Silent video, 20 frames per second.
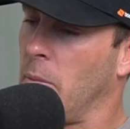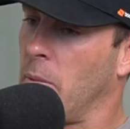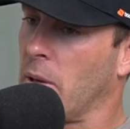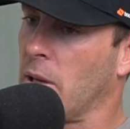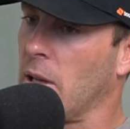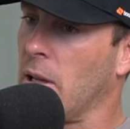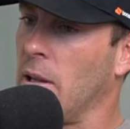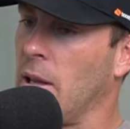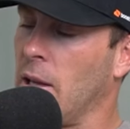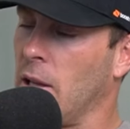we're
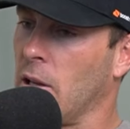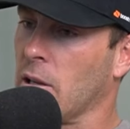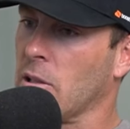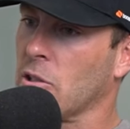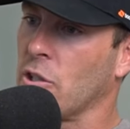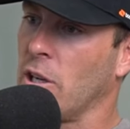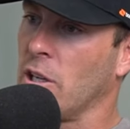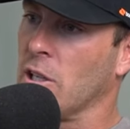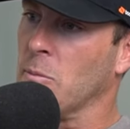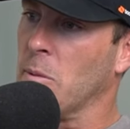getting there. Like
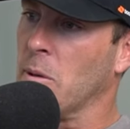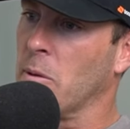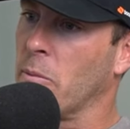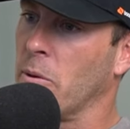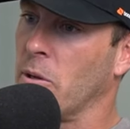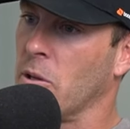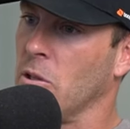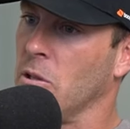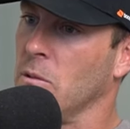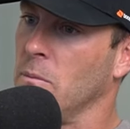Australia's being
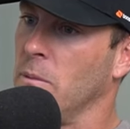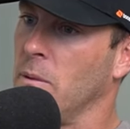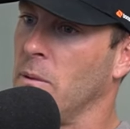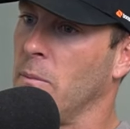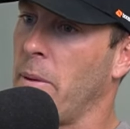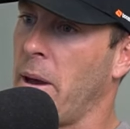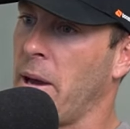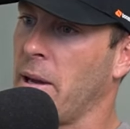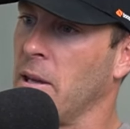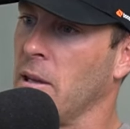pretty good with
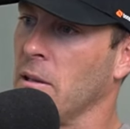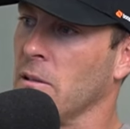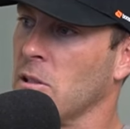backing,